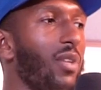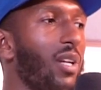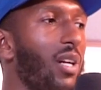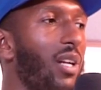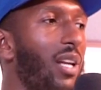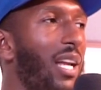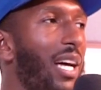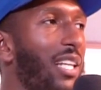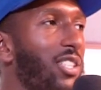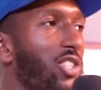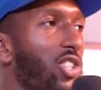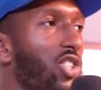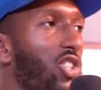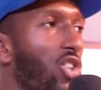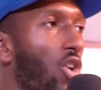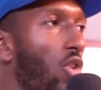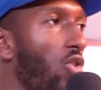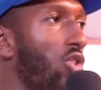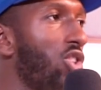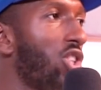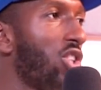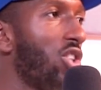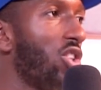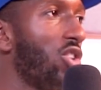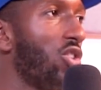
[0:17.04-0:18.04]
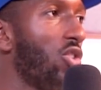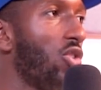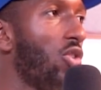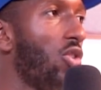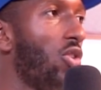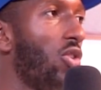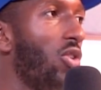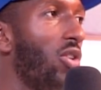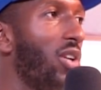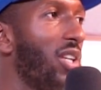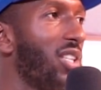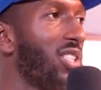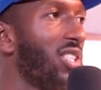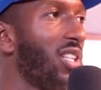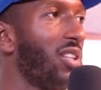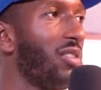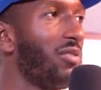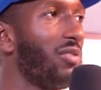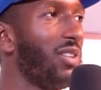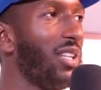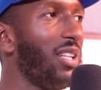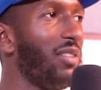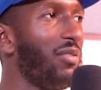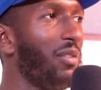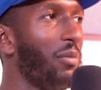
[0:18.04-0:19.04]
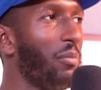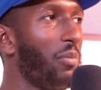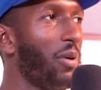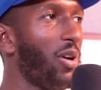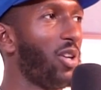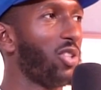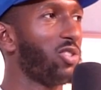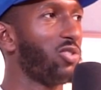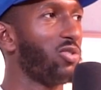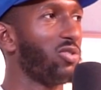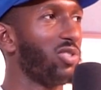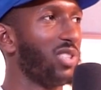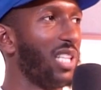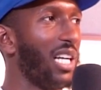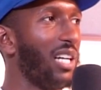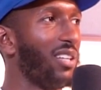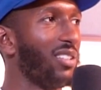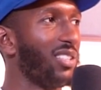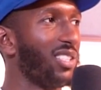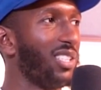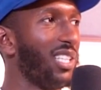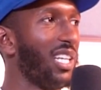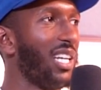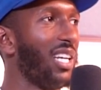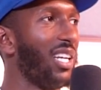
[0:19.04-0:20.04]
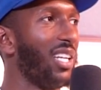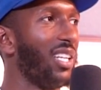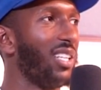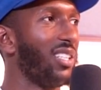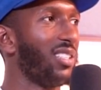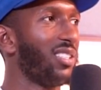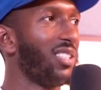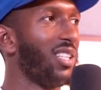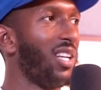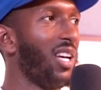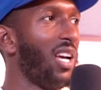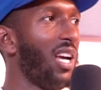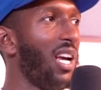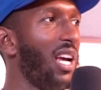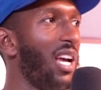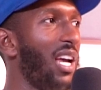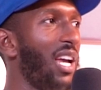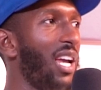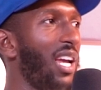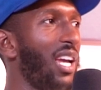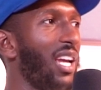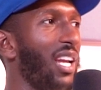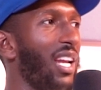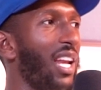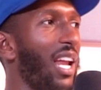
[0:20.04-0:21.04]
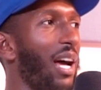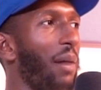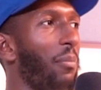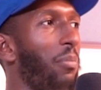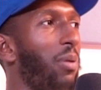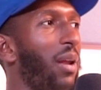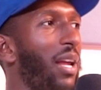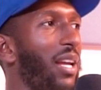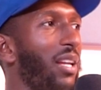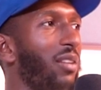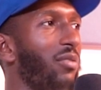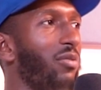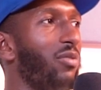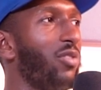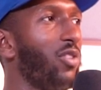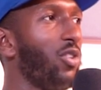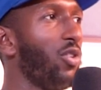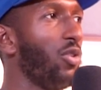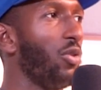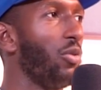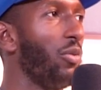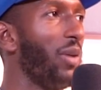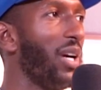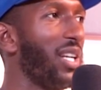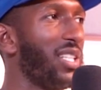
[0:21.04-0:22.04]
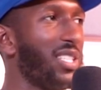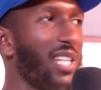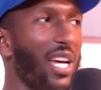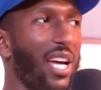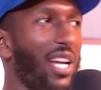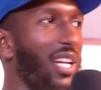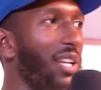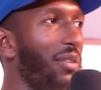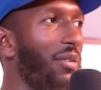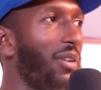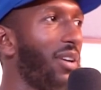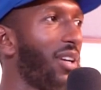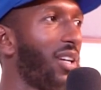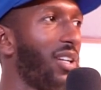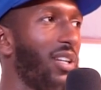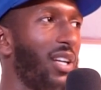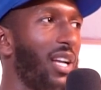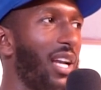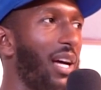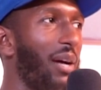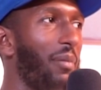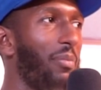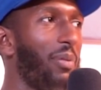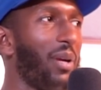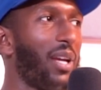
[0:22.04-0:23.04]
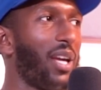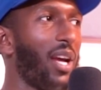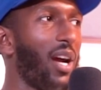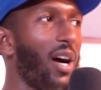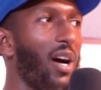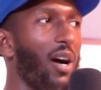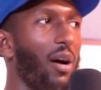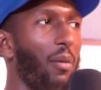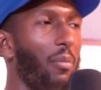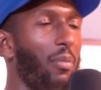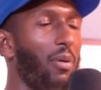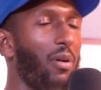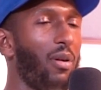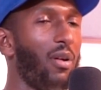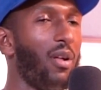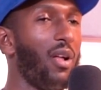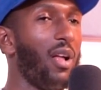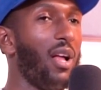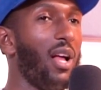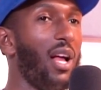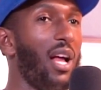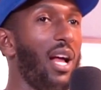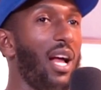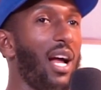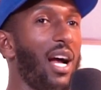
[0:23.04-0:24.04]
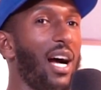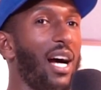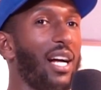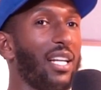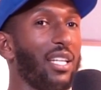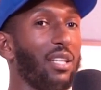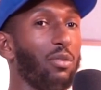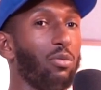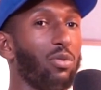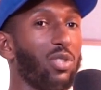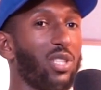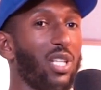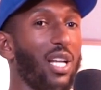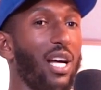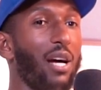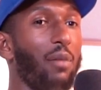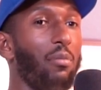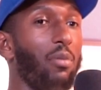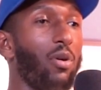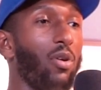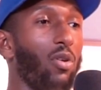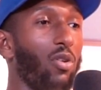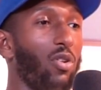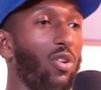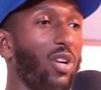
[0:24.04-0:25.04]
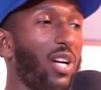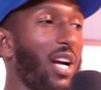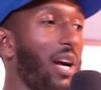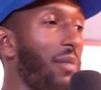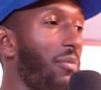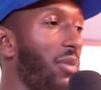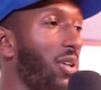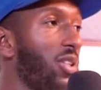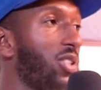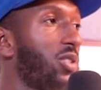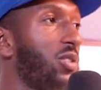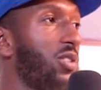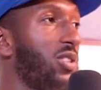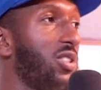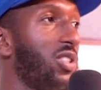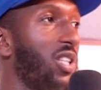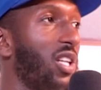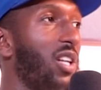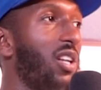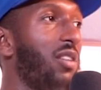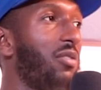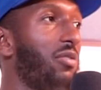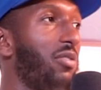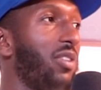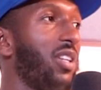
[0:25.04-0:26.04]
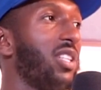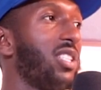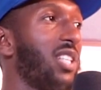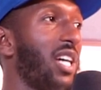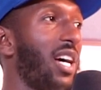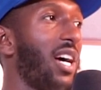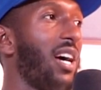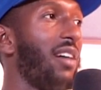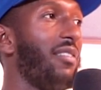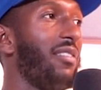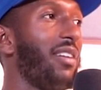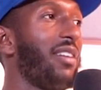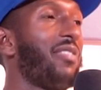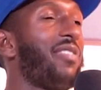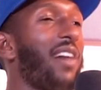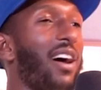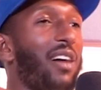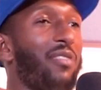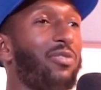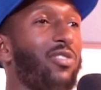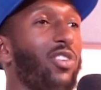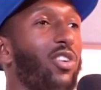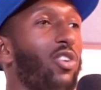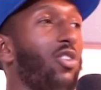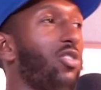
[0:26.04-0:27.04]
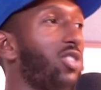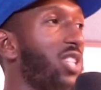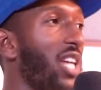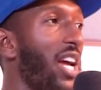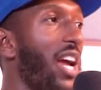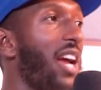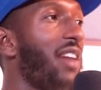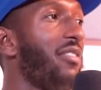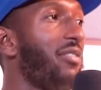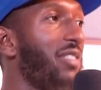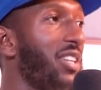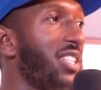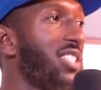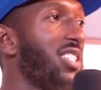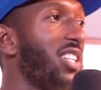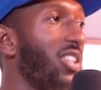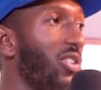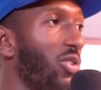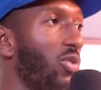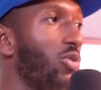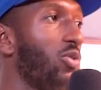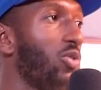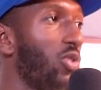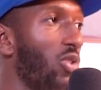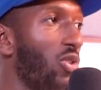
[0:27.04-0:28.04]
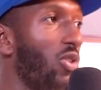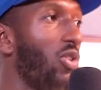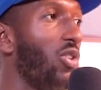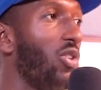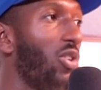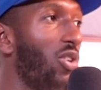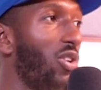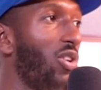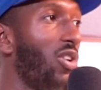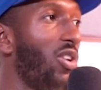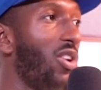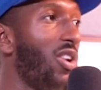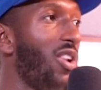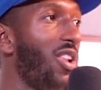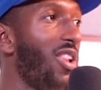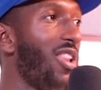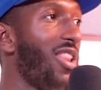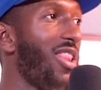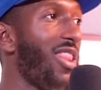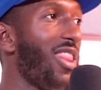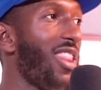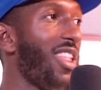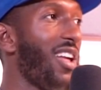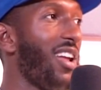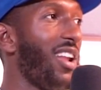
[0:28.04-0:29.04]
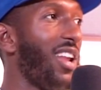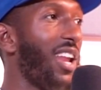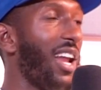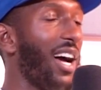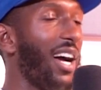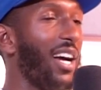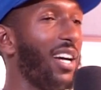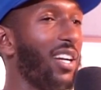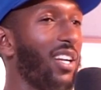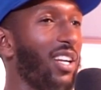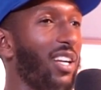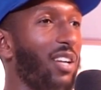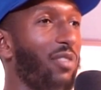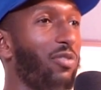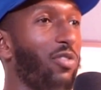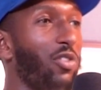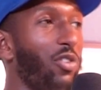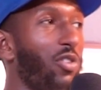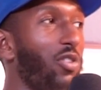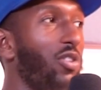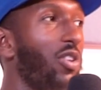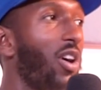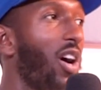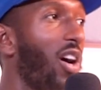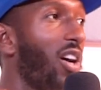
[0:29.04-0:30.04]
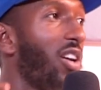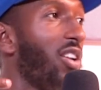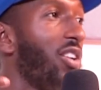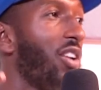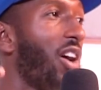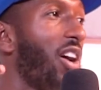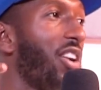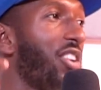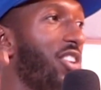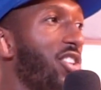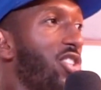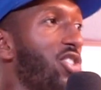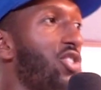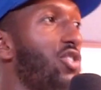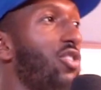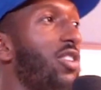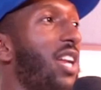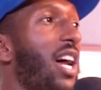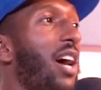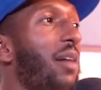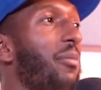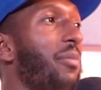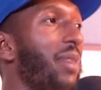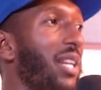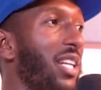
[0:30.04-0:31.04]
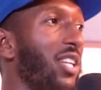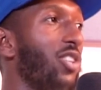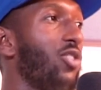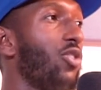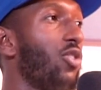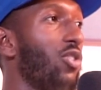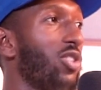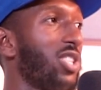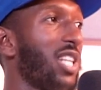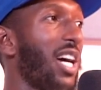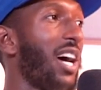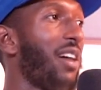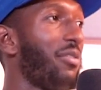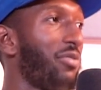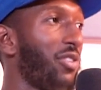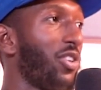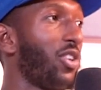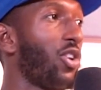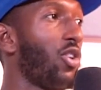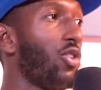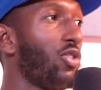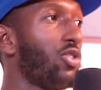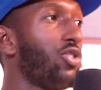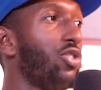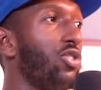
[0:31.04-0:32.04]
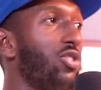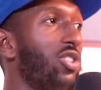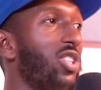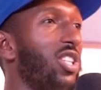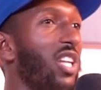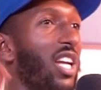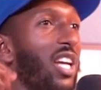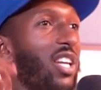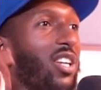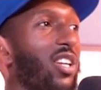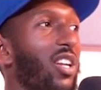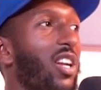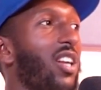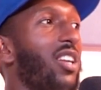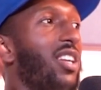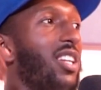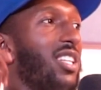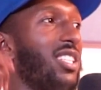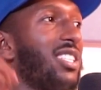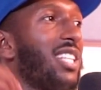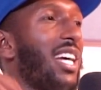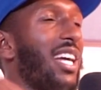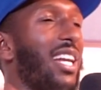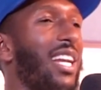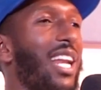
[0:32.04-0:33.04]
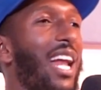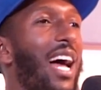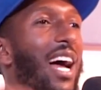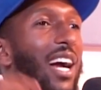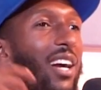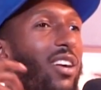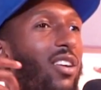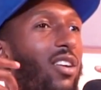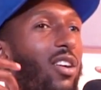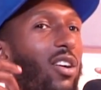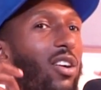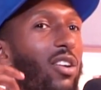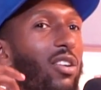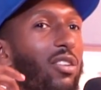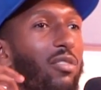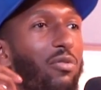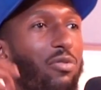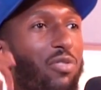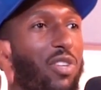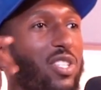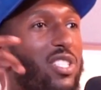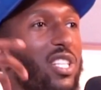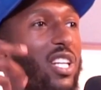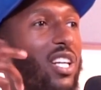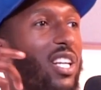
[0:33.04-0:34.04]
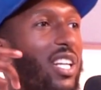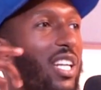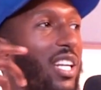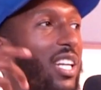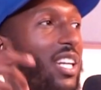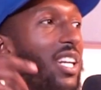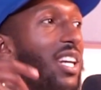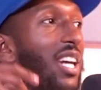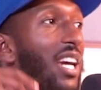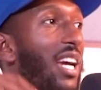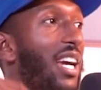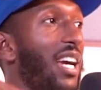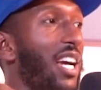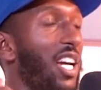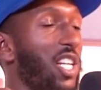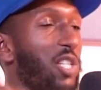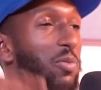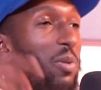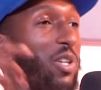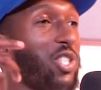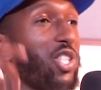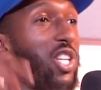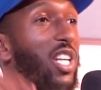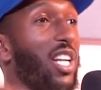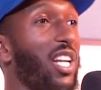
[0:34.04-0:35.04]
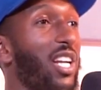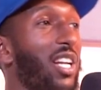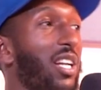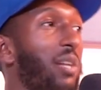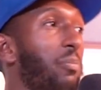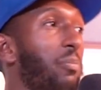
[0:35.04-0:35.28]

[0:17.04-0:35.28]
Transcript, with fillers: like, just go to the door instead of leaving parcels downstairs in, like, plain view where anyone could, like, pick yeah. it up? And he was like, bro, look how much deliveries I have. If I have to go to every single door, like, if you understood how many doors I have to go to today, you'd understand that, like, I can't physically, especially in a